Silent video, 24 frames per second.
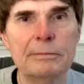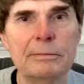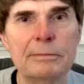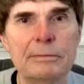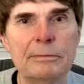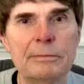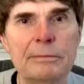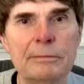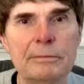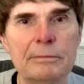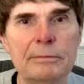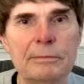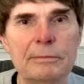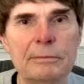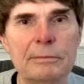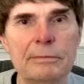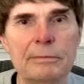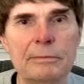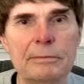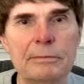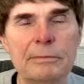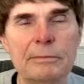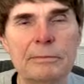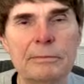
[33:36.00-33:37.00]

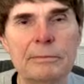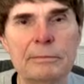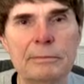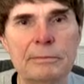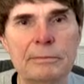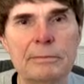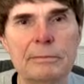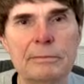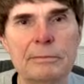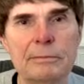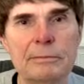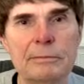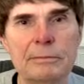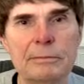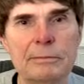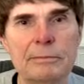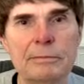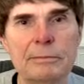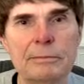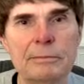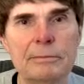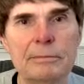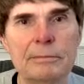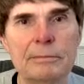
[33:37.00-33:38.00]

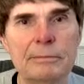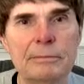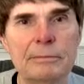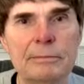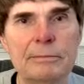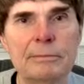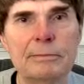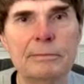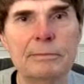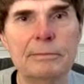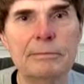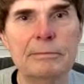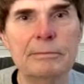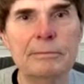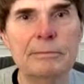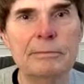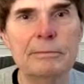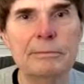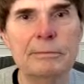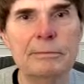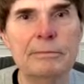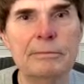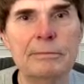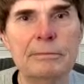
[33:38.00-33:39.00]

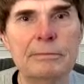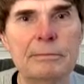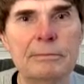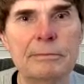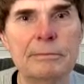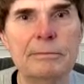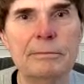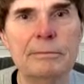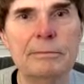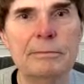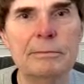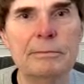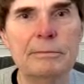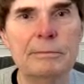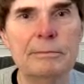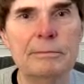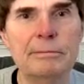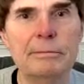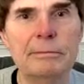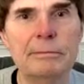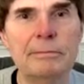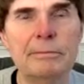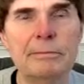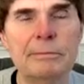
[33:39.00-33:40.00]

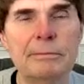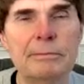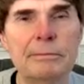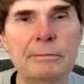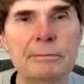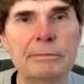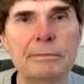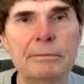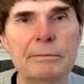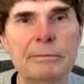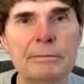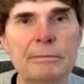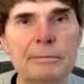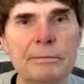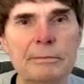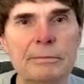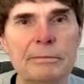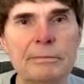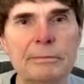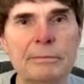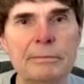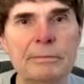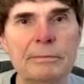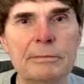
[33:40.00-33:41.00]

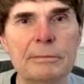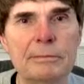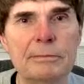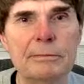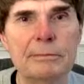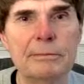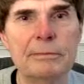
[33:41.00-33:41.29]
(not speaking)